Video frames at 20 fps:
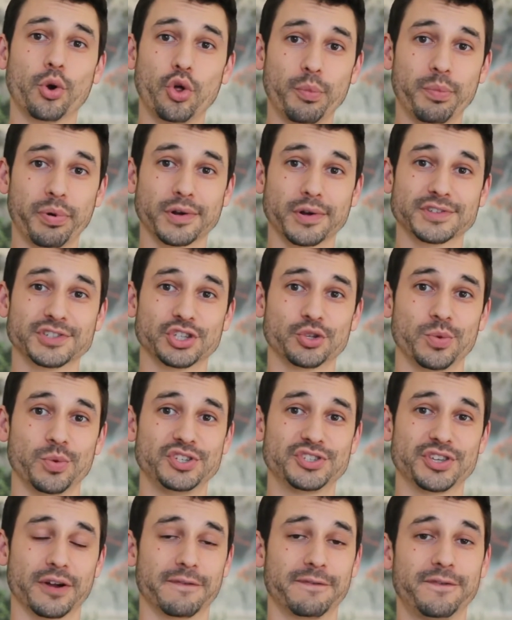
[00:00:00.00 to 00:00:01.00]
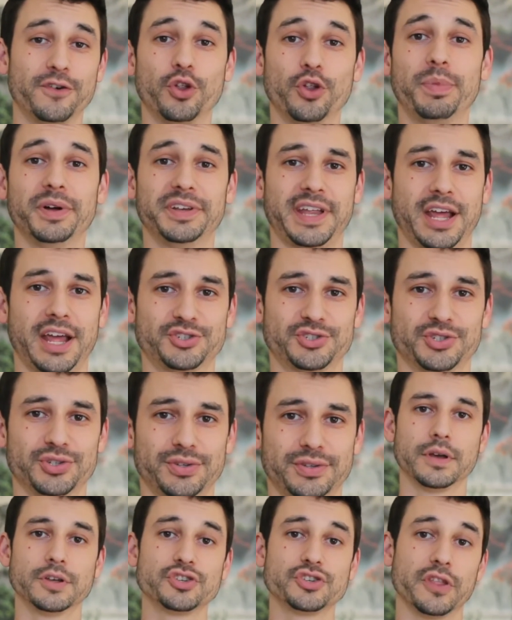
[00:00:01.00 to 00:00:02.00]
whole person reach their full potential.
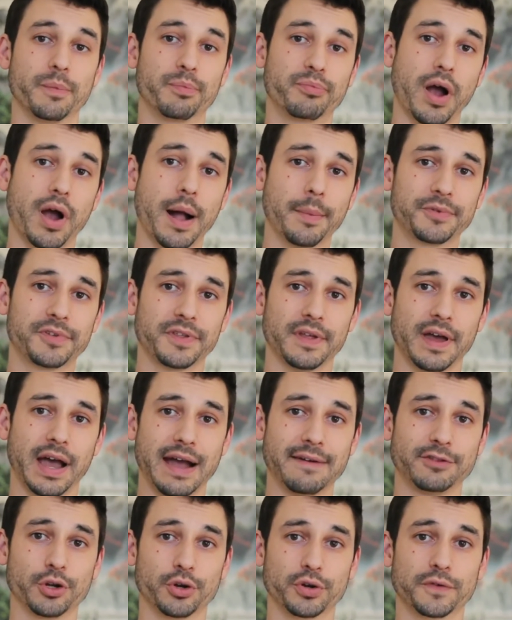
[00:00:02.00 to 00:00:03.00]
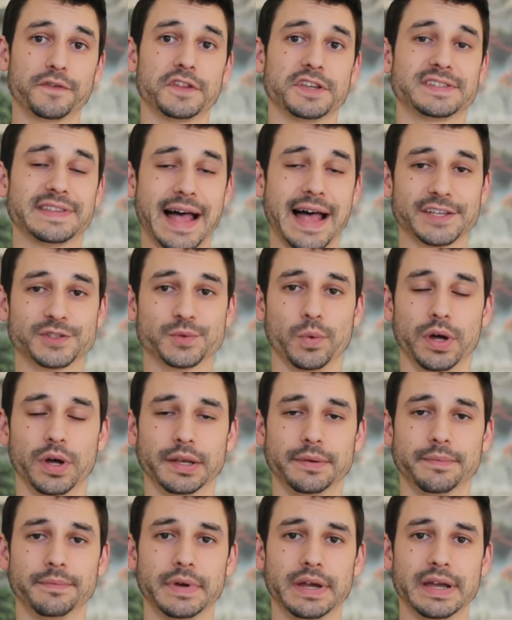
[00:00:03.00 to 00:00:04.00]
So the prompt I've learned for this last
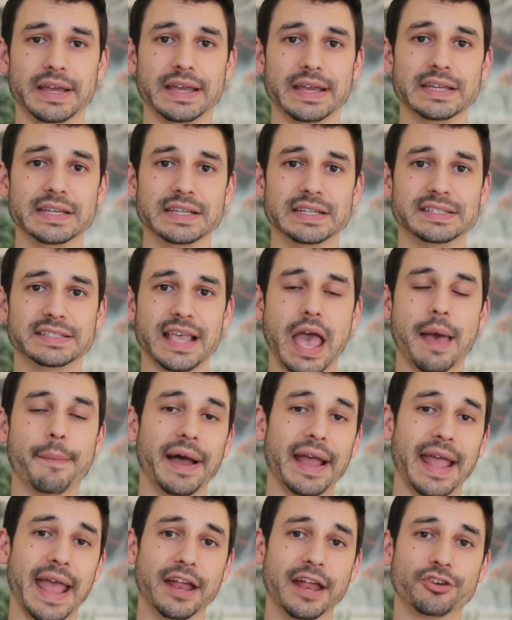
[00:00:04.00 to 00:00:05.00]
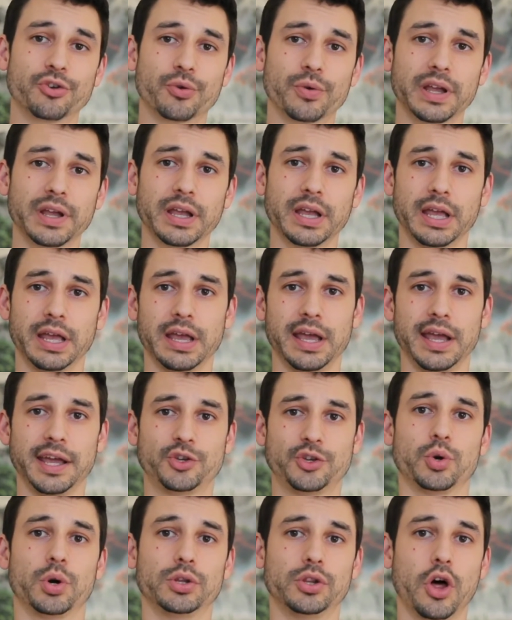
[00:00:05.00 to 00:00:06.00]
one is, am I entering
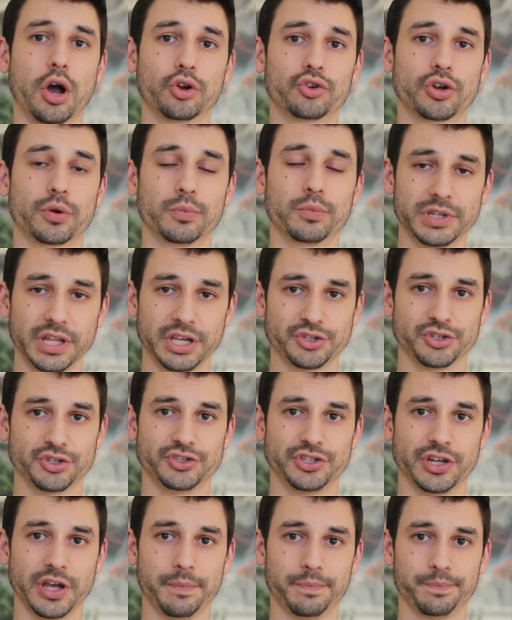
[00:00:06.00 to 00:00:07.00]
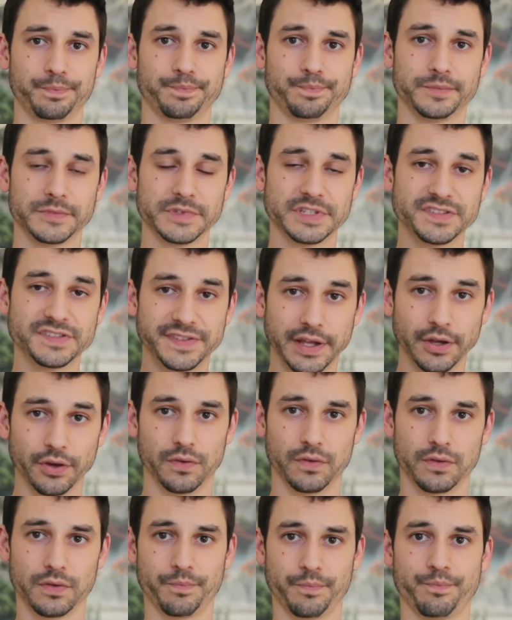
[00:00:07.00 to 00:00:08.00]
into a long-term relationship
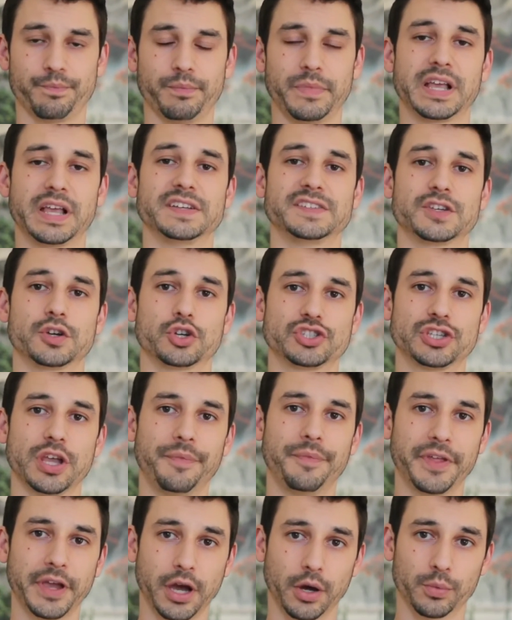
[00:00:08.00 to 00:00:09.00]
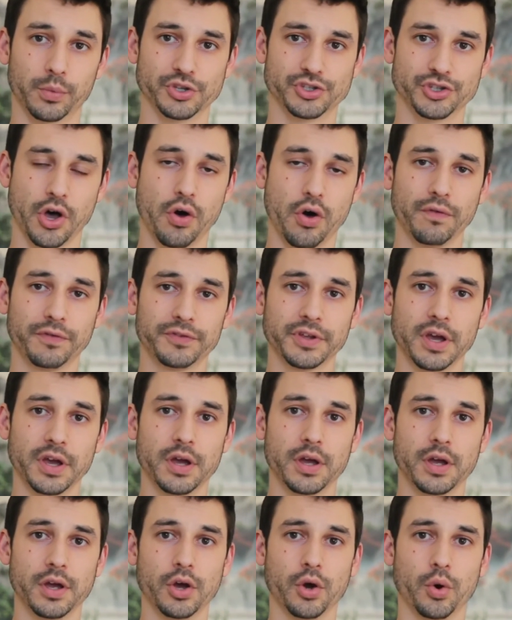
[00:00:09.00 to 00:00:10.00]
still because there's something unresolved
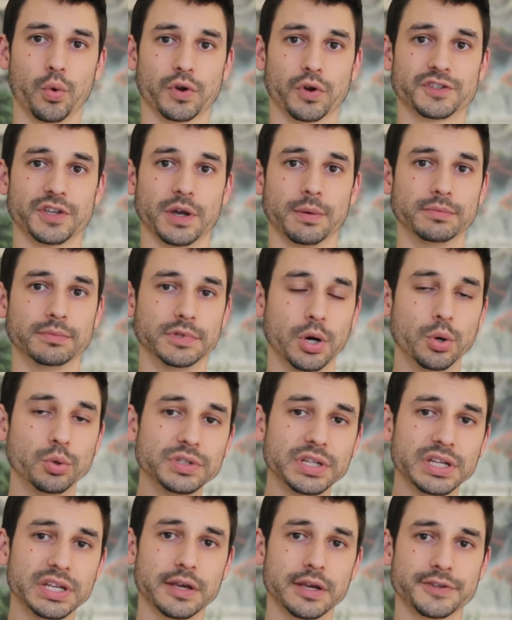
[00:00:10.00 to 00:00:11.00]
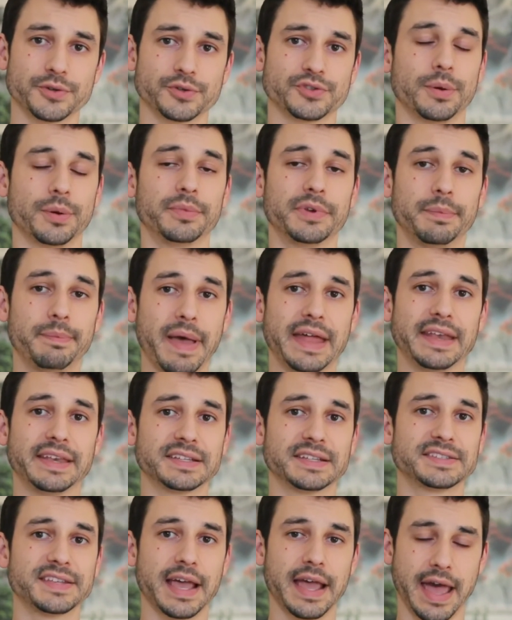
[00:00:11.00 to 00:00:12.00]
or some loneliness or some
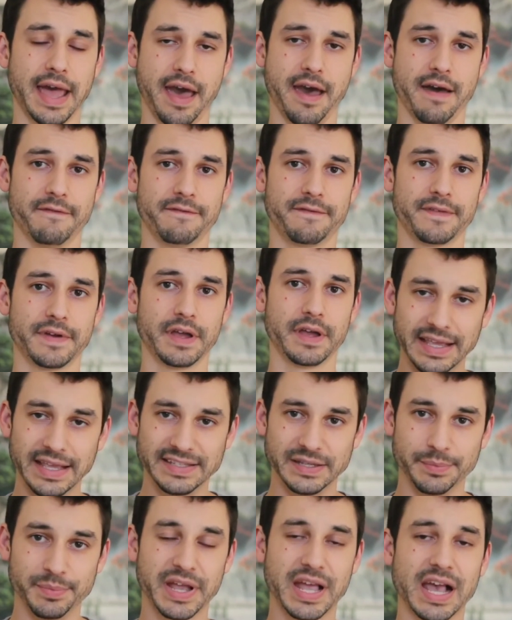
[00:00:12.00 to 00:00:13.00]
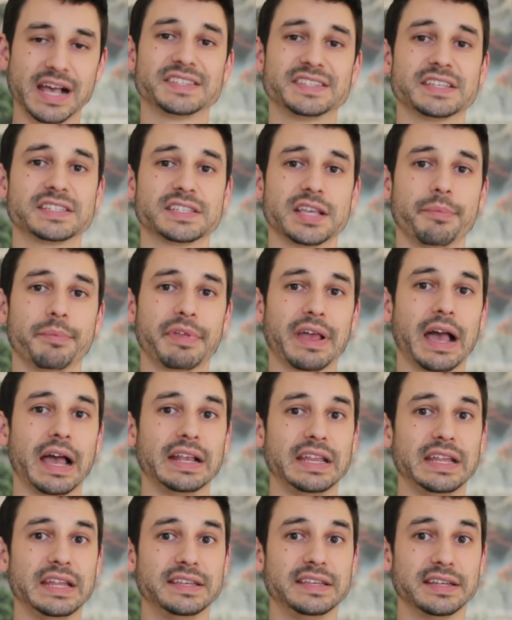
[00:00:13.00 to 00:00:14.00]
dependence I have? Is it because it's something I
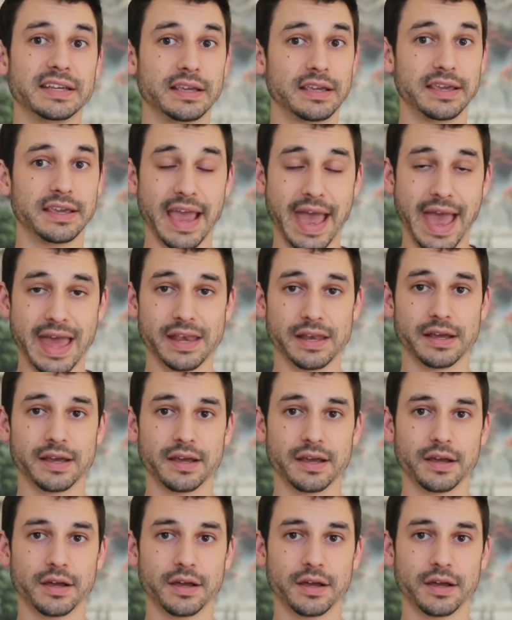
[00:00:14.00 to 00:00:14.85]
need to get?